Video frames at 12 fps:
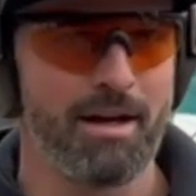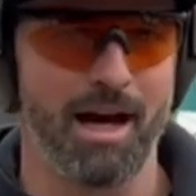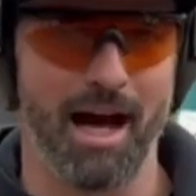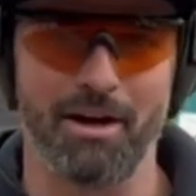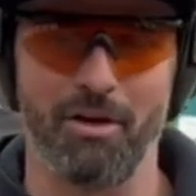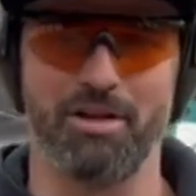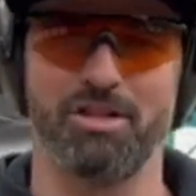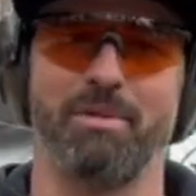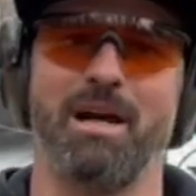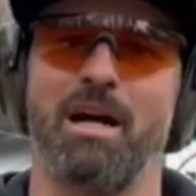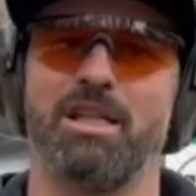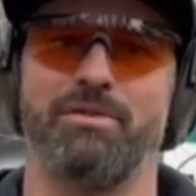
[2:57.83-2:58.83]
I know there's some
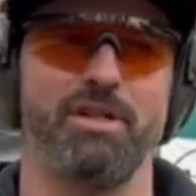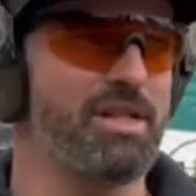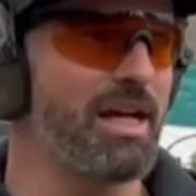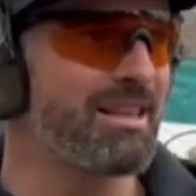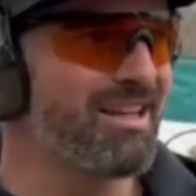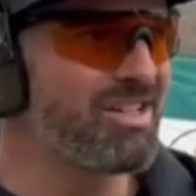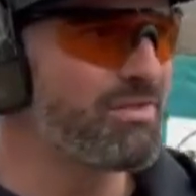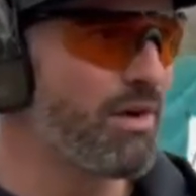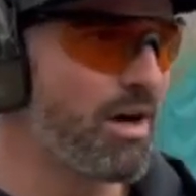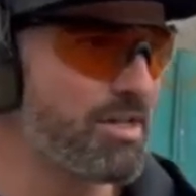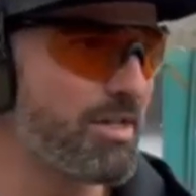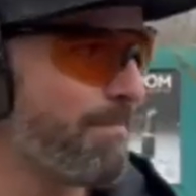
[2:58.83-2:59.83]
controversy out there as
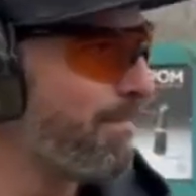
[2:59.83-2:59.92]
far as,